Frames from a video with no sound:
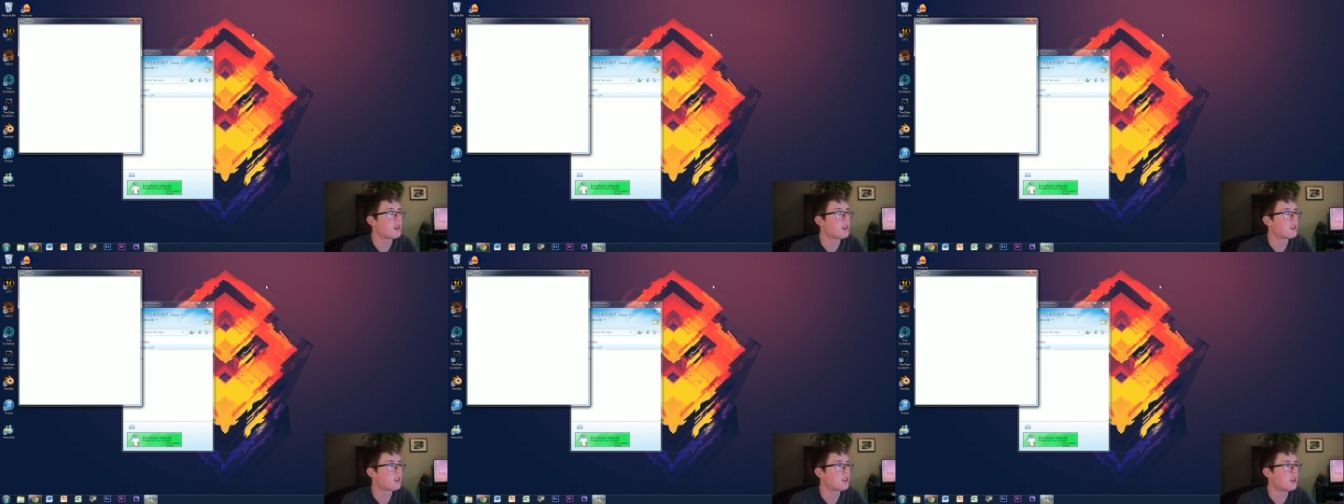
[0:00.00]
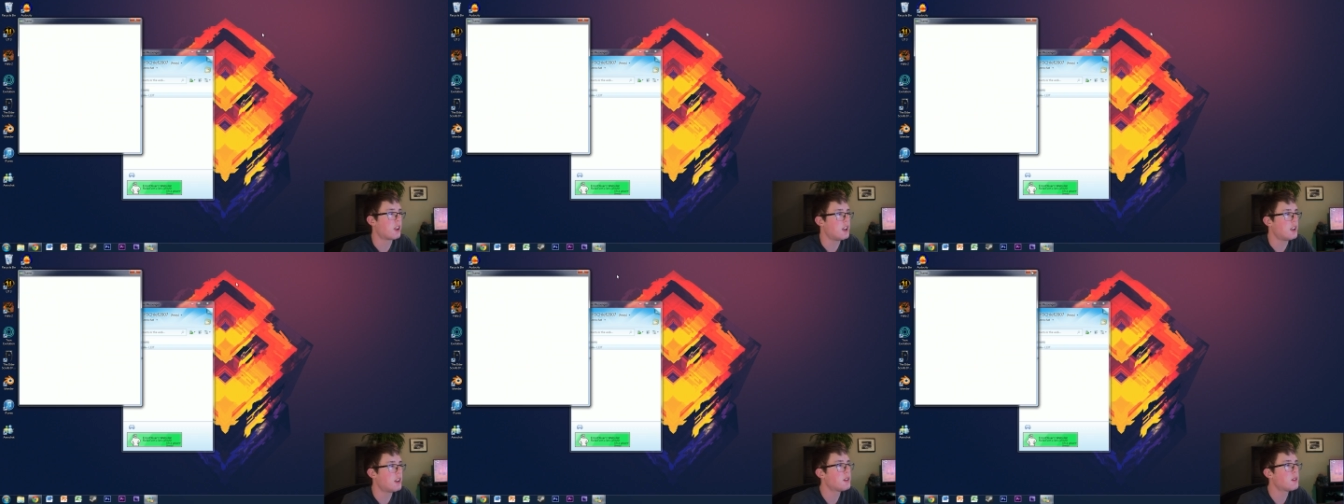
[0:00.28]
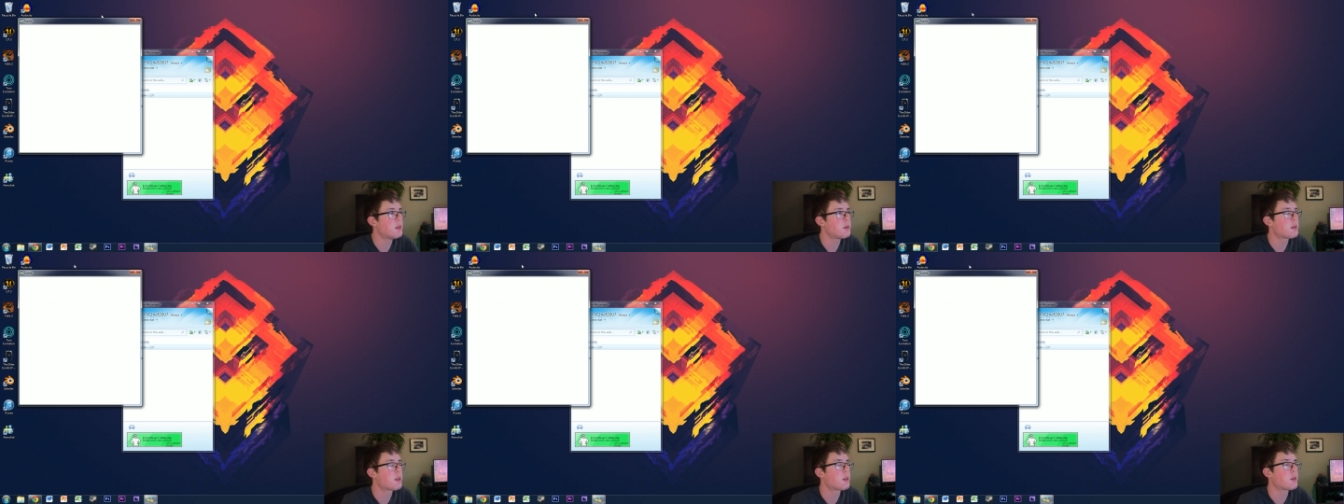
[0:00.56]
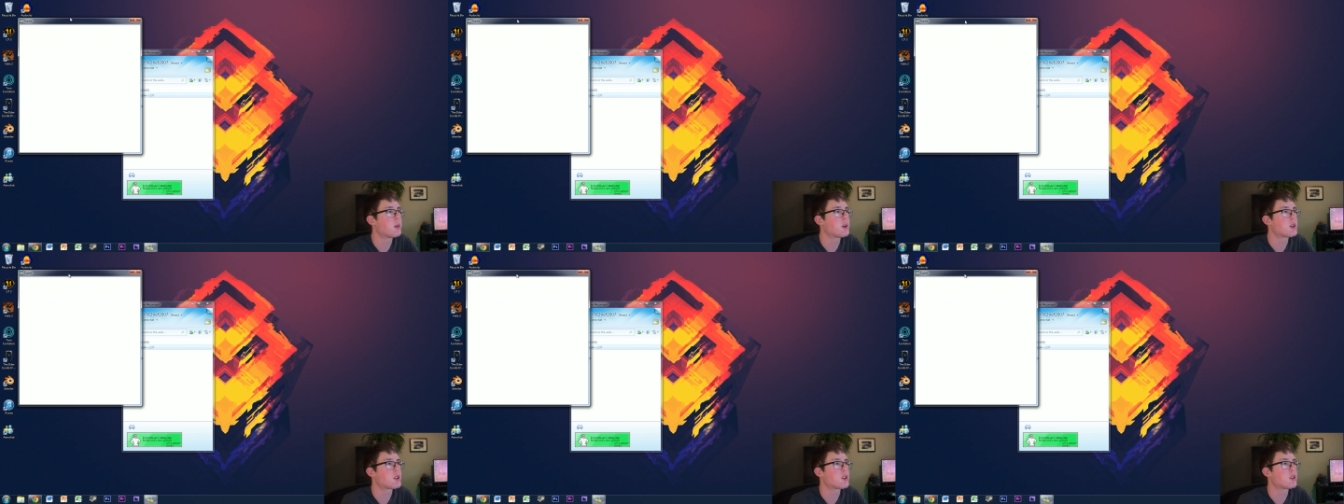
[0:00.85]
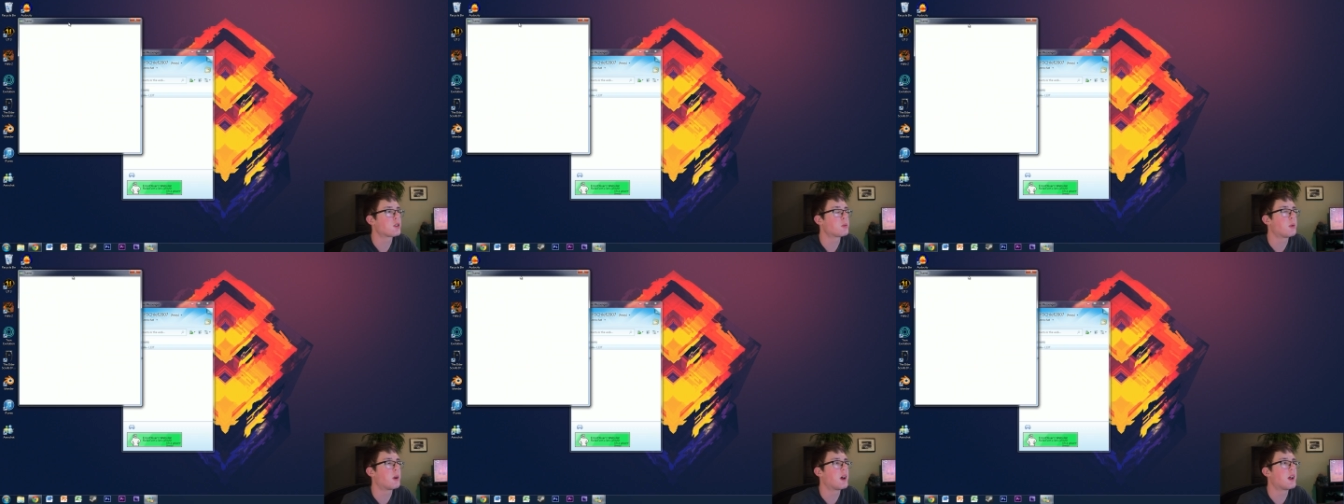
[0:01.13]
the scene, which
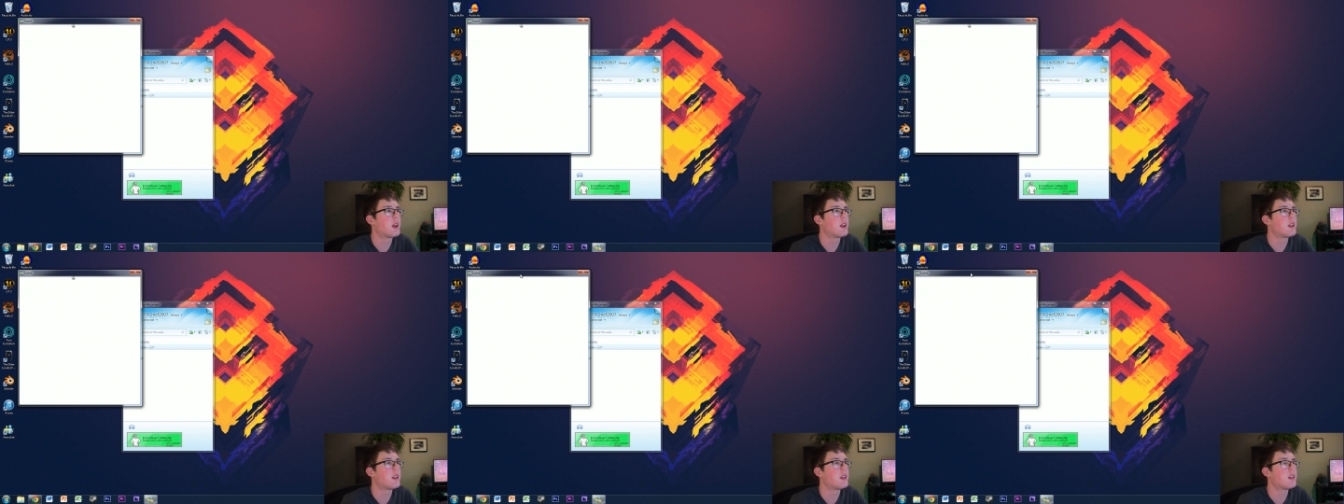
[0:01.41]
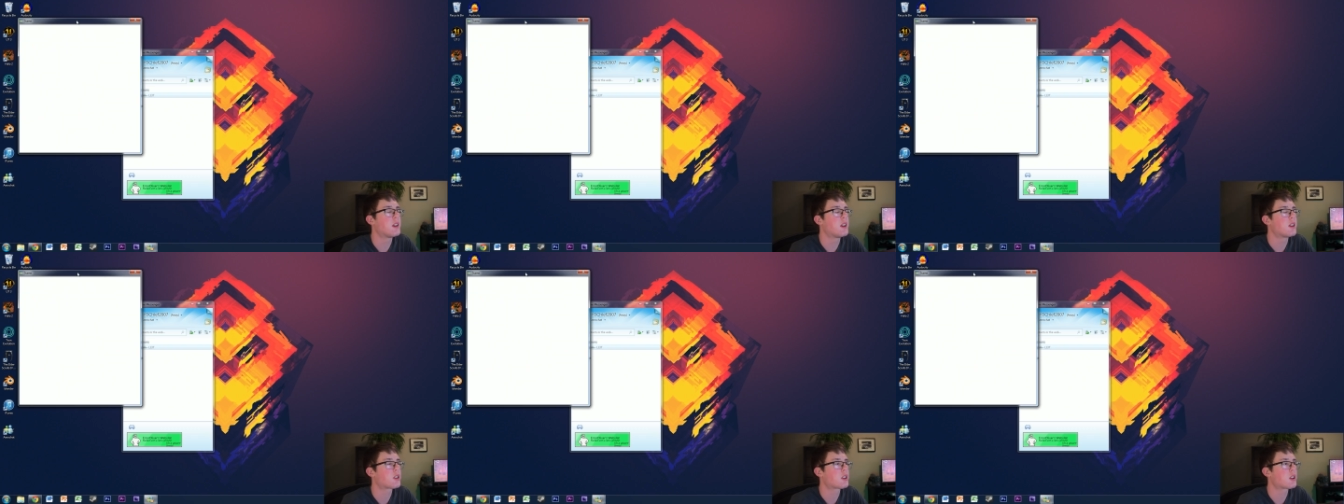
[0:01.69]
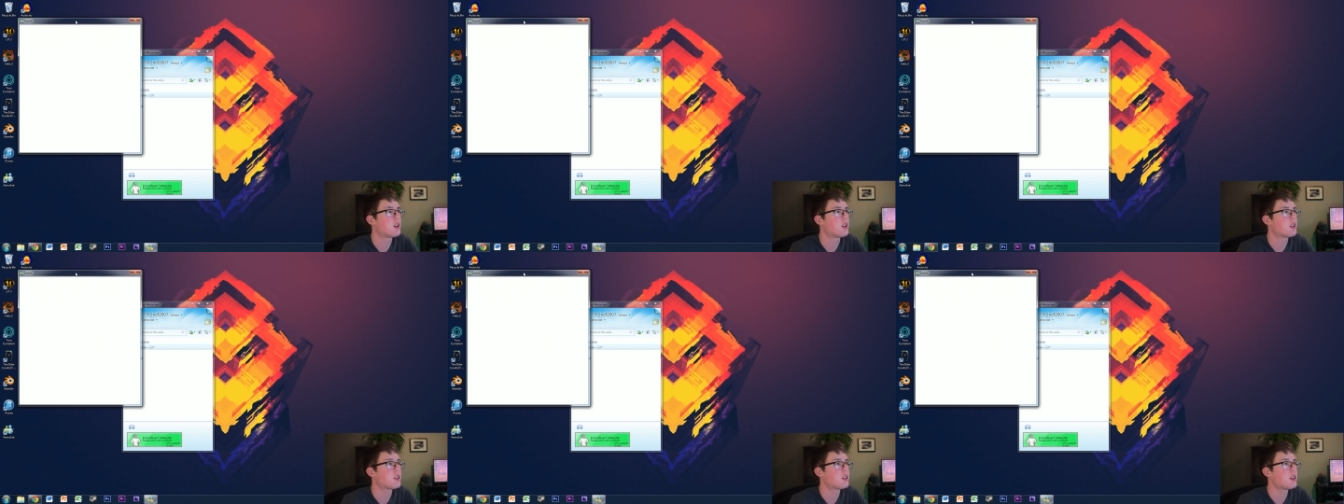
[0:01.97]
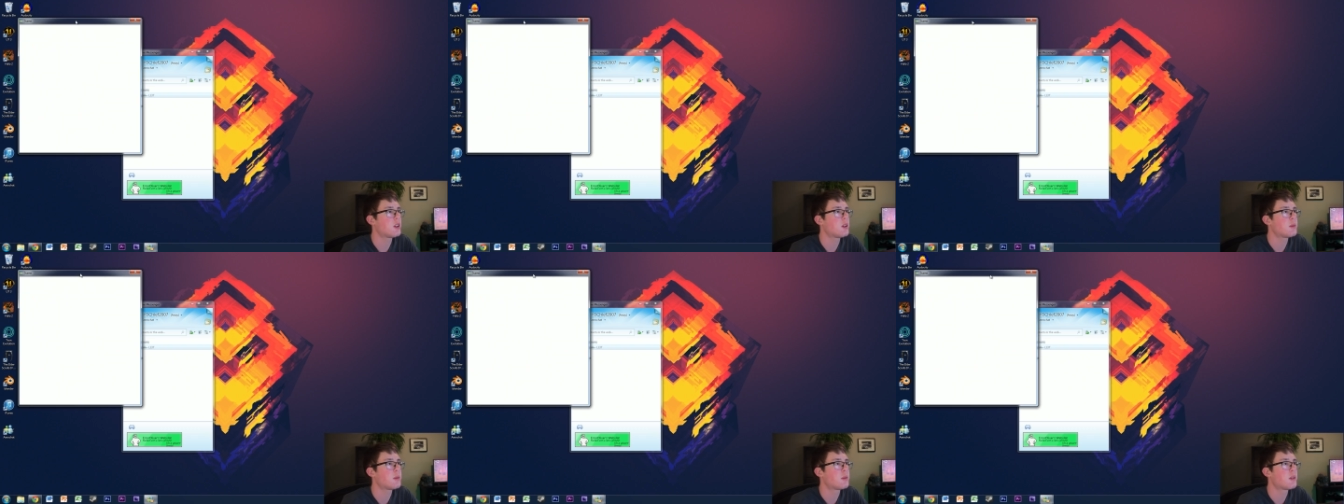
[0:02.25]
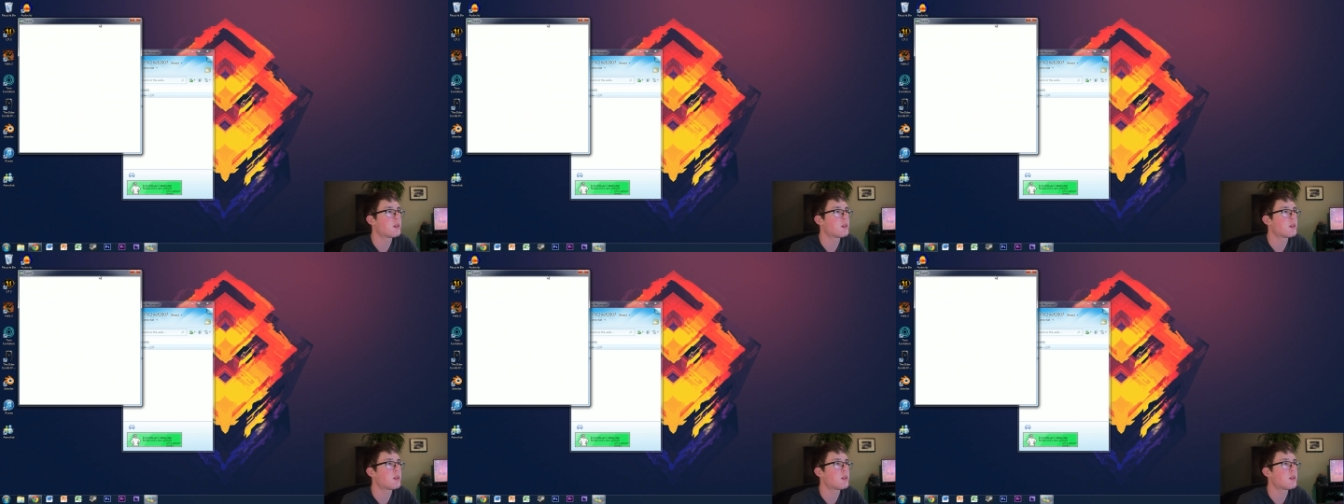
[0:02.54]
is what this calls it,